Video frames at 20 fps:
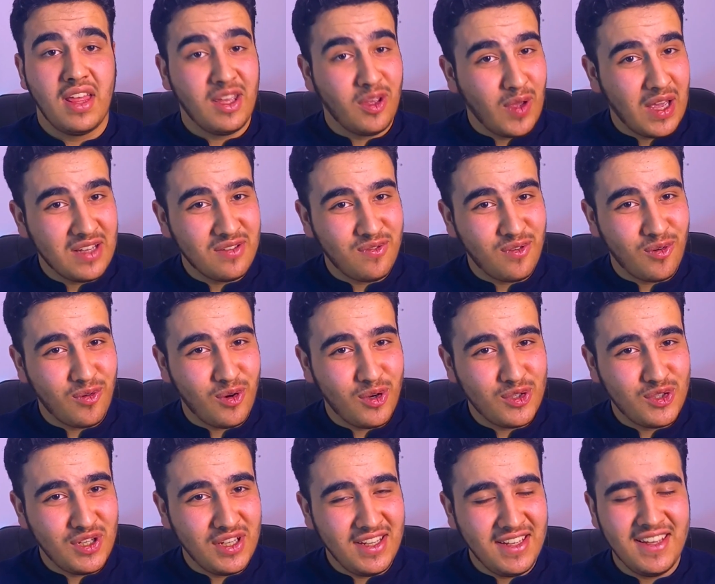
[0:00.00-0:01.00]
thank you guys for
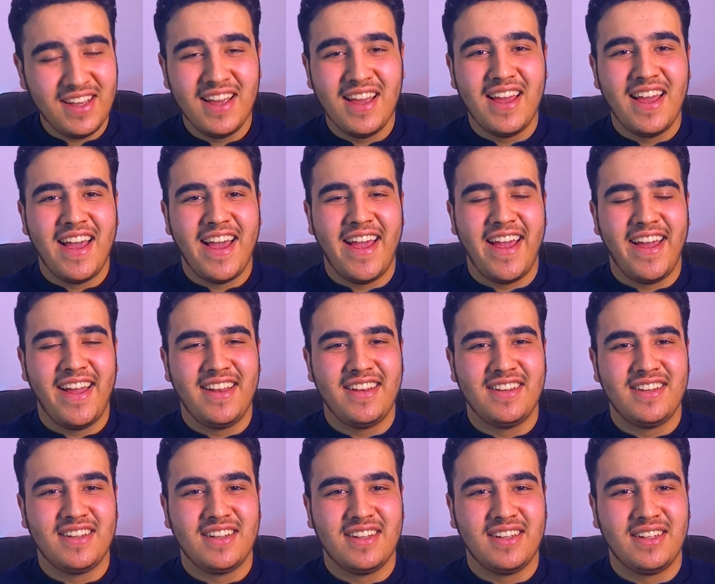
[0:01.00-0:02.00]
watching.
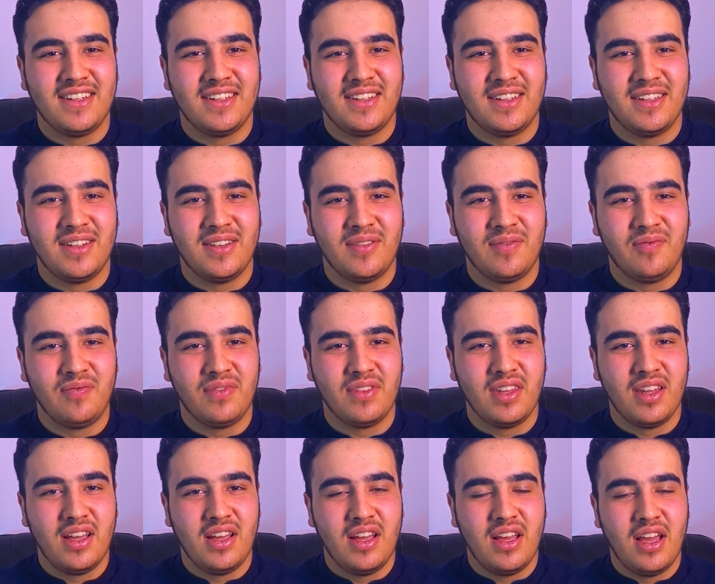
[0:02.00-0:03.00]
And
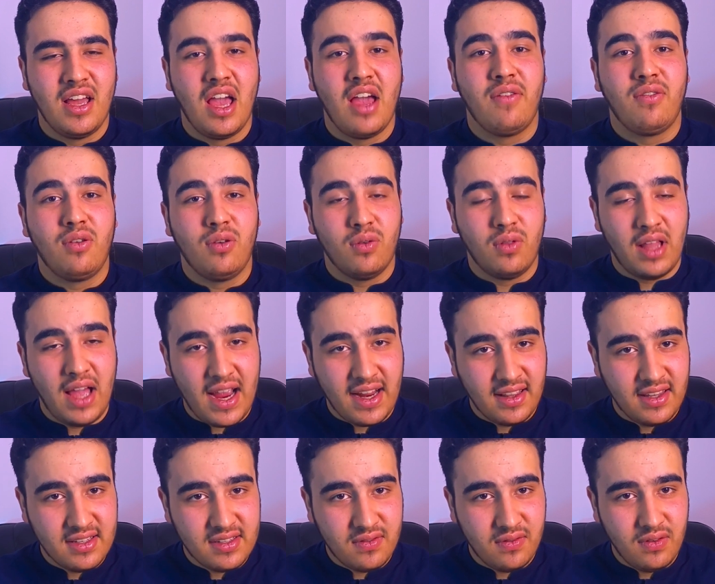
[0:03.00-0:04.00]
if you
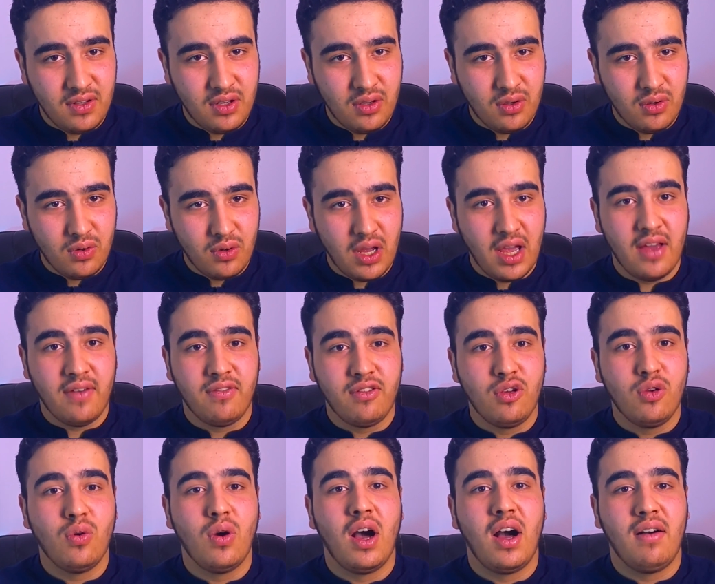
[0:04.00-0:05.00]
like this video,
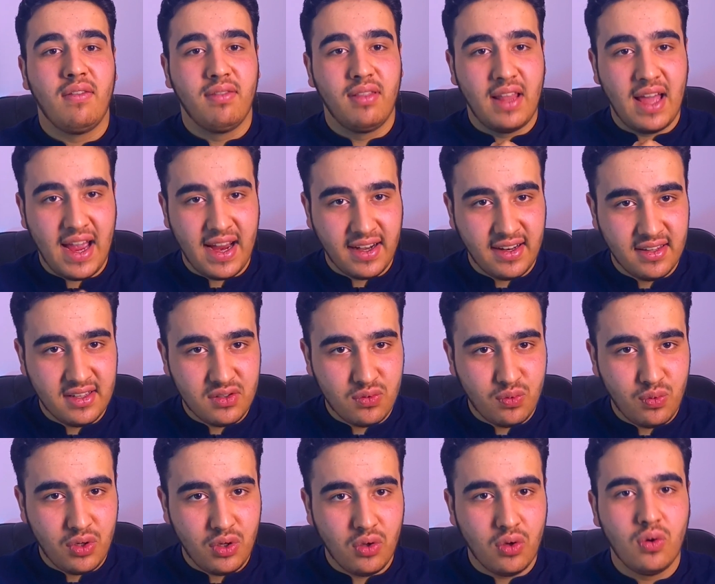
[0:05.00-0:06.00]
if you have liked this
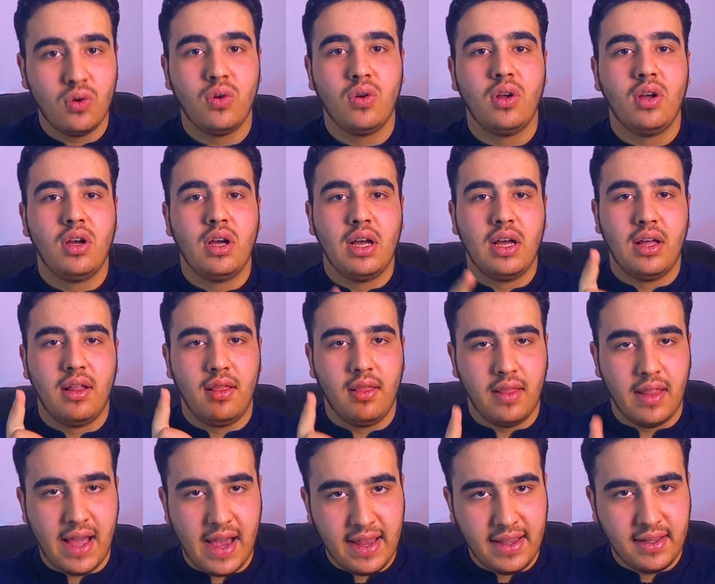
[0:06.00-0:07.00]
video,
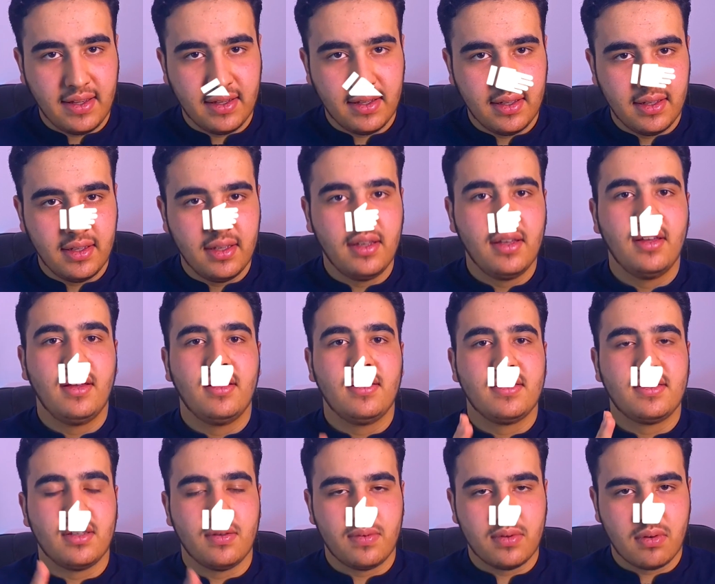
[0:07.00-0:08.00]
like,
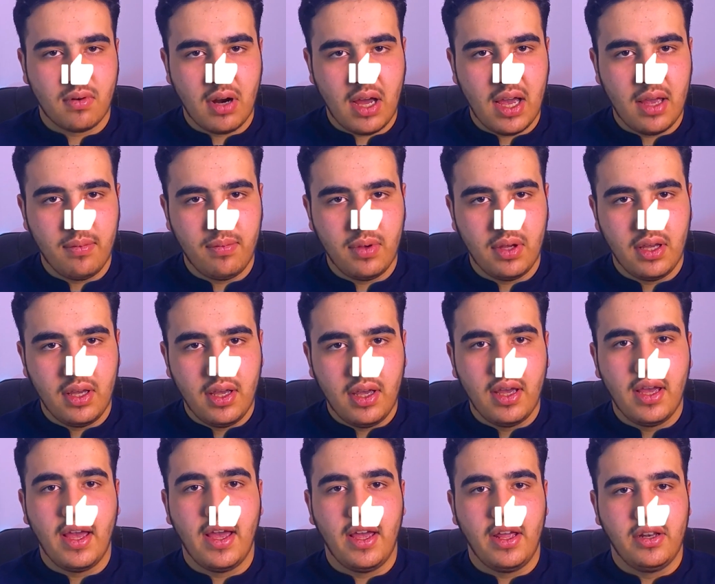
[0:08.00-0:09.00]
subscribe,
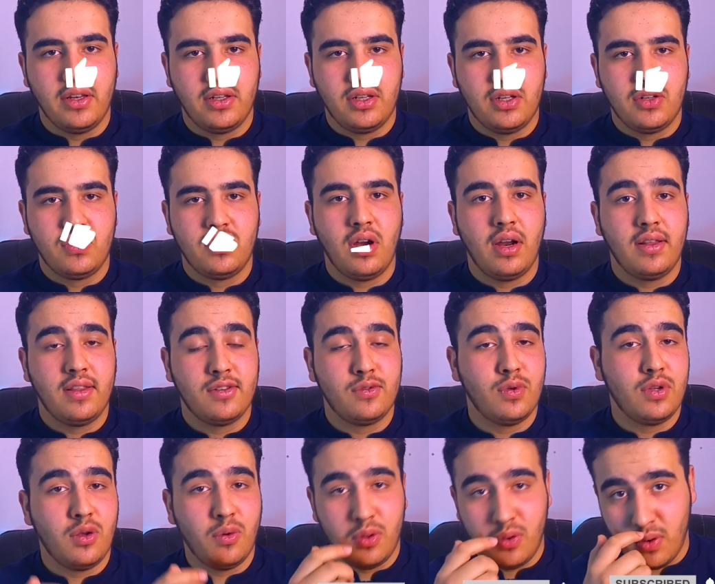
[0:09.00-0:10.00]
and share this
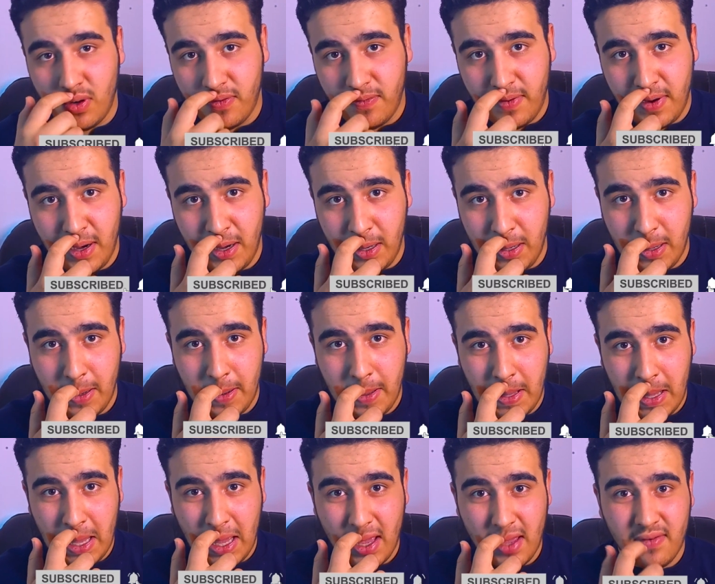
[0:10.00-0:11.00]
video with your friend
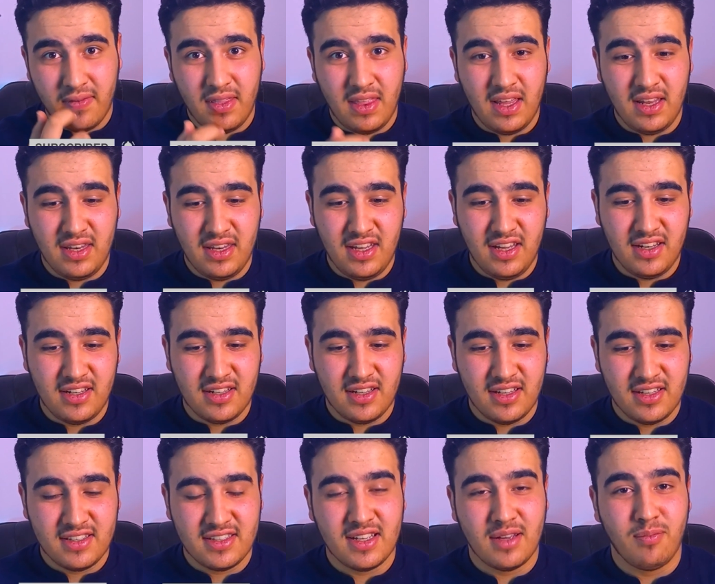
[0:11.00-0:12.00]
if they need
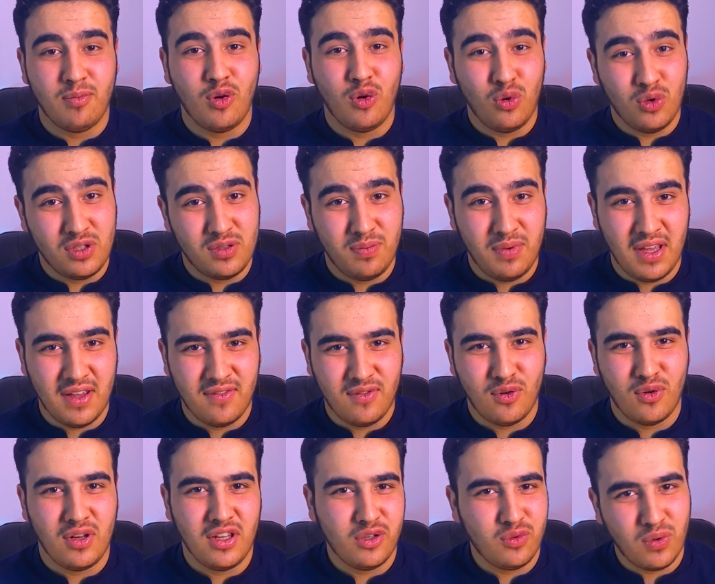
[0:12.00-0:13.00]
some
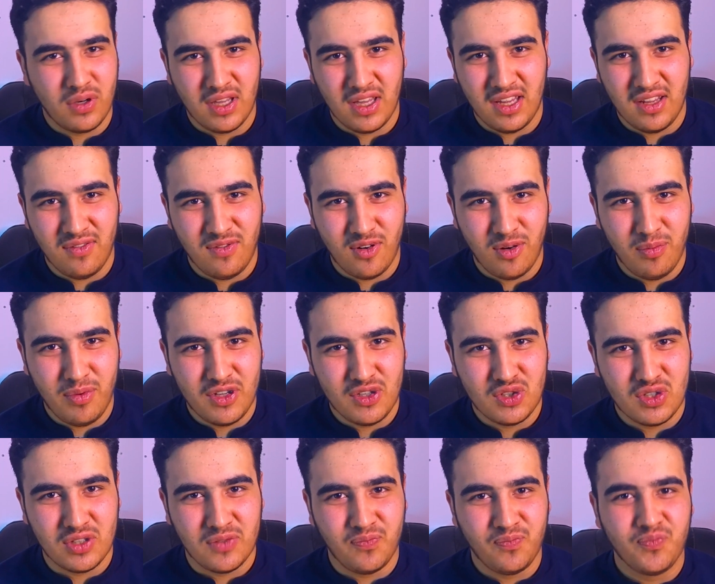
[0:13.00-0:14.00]
OSPF or networking
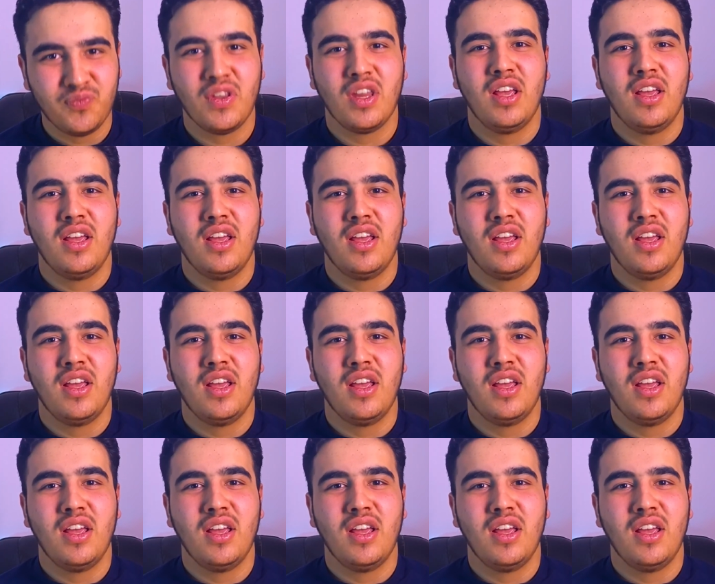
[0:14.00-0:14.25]
information.